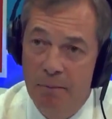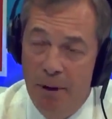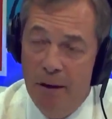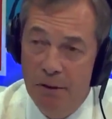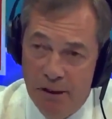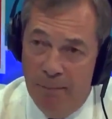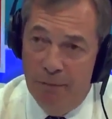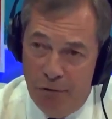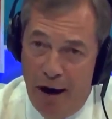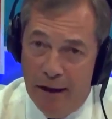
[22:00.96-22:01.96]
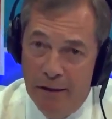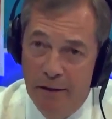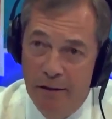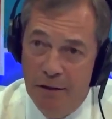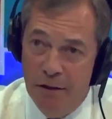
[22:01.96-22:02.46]
pose some threat
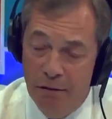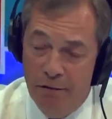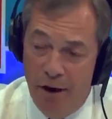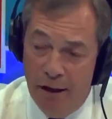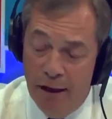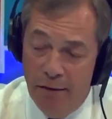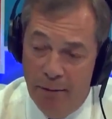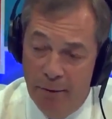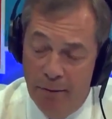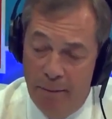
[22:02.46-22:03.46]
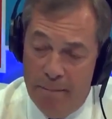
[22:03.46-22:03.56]
to the Good Friday Agreement?